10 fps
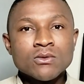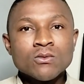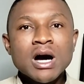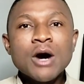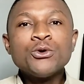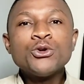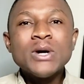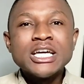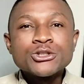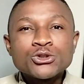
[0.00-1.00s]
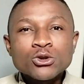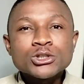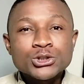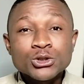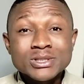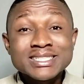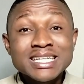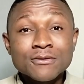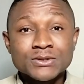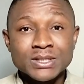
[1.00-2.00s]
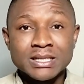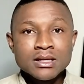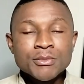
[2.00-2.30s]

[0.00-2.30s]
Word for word: Why would you entrust yourself to Him?